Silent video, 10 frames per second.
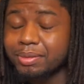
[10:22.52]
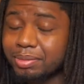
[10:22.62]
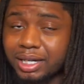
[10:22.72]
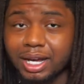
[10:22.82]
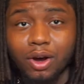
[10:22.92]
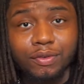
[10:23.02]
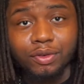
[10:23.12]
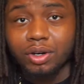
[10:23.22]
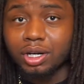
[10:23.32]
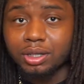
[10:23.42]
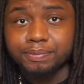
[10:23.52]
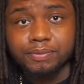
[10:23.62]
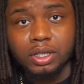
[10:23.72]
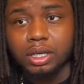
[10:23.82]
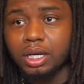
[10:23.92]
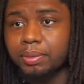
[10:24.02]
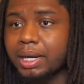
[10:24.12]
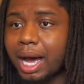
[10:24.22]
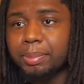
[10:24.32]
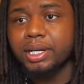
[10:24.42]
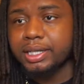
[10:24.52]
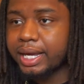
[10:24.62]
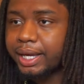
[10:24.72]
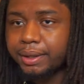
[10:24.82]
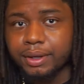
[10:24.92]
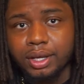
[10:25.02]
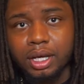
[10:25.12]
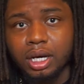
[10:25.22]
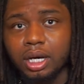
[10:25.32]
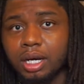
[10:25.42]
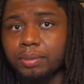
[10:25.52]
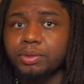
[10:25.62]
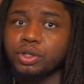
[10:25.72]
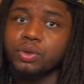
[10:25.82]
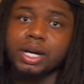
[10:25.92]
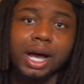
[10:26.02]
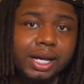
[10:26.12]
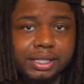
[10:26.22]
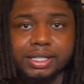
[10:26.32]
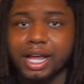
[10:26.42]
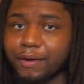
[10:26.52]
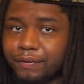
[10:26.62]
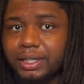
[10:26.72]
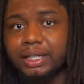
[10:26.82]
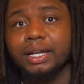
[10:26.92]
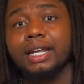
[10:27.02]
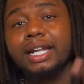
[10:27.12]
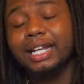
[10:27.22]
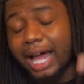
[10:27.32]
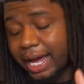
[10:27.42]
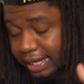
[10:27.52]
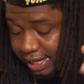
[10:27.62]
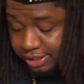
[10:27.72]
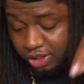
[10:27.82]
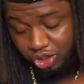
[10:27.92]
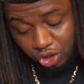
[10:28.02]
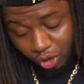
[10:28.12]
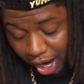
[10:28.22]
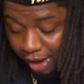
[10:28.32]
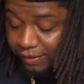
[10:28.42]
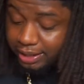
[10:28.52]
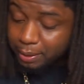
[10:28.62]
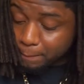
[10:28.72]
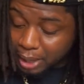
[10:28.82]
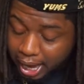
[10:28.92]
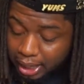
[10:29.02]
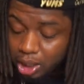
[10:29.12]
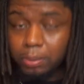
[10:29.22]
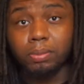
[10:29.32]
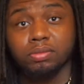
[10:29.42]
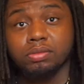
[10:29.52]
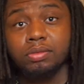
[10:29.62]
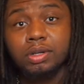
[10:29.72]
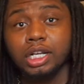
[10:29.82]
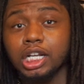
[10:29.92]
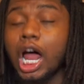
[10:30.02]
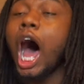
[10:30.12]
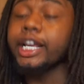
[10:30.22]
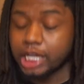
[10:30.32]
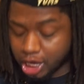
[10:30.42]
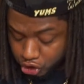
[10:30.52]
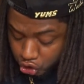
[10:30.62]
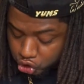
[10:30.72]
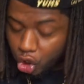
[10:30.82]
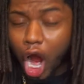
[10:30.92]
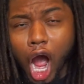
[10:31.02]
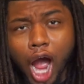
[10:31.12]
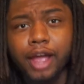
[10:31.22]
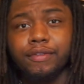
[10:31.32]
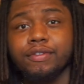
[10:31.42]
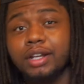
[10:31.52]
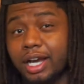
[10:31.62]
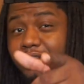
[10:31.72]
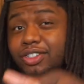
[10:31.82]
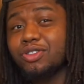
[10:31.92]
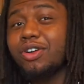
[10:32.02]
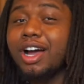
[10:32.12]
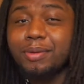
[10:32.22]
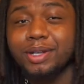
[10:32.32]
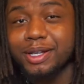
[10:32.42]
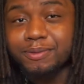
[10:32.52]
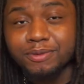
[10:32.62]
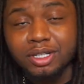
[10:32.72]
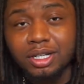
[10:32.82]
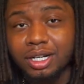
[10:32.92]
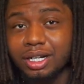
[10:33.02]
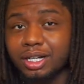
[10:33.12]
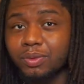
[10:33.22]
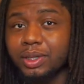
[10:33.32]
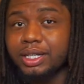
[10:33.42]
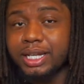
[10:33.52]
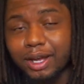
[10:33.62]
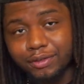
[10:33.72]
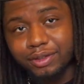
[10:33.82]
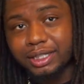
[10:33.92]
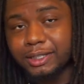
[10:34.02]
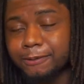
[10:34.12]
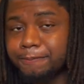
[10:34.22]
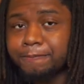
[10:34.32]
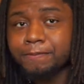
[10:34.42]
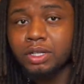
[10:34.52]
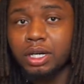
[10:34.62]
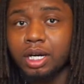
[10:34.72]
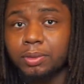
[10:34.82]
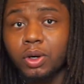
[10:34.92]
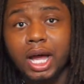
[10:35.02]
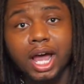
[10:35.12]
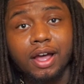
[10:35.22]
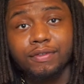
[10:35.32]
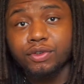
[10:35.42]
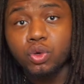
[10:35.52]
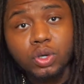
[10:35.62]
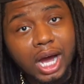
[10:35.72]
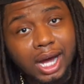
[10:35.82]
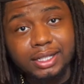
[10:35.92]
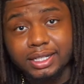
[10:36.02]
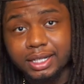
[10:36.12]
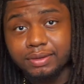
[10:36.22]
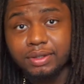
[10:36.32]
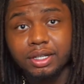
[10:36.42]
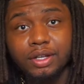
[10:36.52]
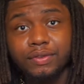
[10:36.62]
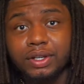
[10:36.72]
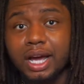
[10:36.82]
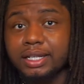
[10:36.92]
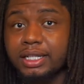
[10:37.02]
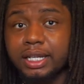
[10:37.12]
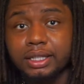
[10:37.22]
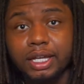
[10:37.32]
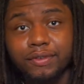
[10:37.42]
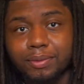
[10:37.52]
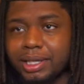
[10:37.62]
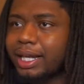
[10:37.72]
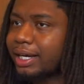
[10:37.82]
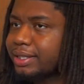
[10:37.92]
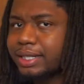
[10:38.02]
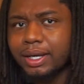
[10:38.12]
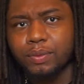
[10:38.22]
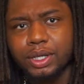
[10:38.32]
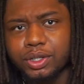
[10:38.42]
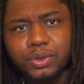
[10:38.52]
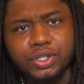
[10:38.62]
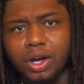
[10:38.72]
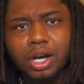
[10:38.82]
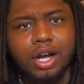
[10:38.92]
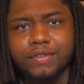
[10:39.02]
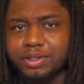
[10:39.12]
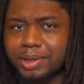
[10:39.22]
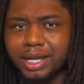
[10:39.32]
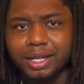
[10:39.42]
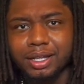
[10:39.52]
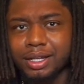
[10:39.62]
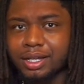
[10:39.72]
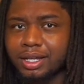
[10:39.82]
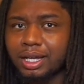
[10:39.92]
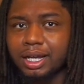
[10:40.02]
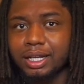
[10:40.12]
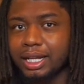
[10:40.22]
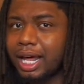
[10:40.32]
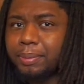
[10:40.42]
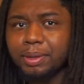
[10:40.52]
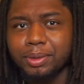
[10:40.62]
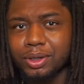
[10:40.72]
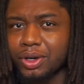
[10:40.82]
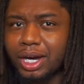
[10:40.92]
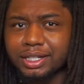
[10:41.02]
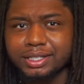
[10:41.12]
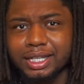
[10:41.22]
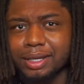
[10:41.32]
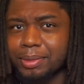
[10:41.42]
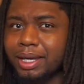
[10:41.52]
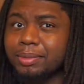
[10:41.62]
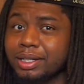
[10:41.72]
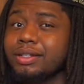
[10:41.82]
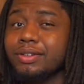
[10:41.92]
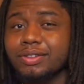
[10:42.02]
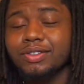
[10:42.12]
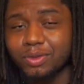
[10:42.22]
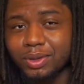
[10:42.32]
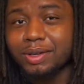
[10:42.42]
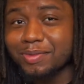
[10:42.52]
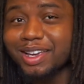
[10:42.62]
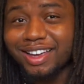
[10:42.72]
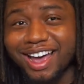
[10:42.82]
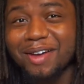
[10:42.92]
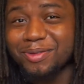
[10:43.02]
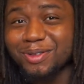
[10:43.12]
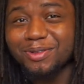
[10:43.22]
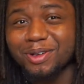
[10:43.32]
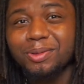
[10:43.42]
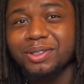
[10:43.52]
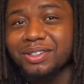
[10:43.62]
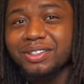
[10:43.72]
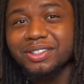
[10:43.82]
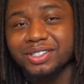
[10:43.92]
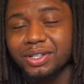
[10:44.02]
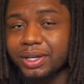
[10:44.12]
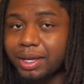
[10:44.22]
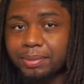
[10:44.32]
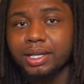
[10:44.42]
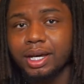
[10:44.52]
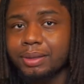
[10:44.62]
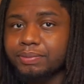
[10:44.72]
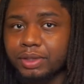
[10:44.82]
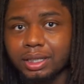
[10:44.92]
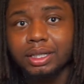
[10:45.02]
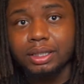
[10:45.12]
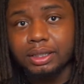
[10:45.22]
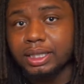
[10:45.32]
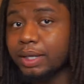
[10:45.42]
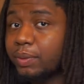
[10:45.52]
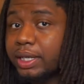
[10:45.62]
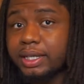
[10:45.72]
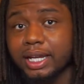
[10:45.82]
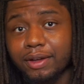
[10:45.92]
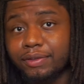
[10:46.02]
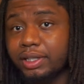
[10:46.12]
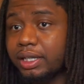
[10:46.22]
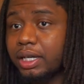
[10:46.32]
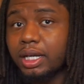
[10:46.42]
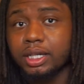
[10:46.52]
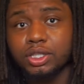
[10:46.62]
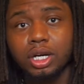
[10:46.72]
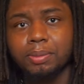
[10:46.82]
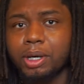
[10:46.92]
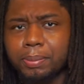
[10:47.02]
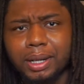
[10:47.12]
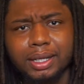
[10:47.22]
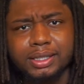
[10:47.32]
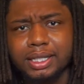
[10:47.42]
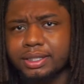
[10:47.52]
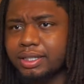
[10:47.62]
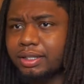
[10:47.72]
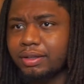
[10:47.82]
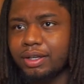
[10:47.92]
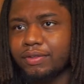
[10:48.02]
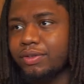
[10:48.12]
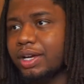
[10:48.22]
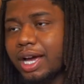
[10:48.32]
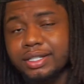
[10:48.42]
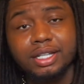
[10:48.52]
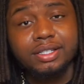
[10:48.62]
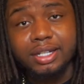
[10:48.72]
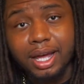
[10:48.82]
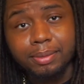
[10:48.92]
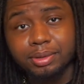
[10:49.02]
But overall, cop of the day. You guys definitely like and subscribe at the bottom. Like and subscribe. Like and subscribe, man. We definitely gonna have new content. If you guys need anything from me, like I said, we can do song covers, man. A lot of people don't know I can sing, man, but we can make it happen, you feel me? So hit me up, and then we can definitely talk about politics if you guys are into that.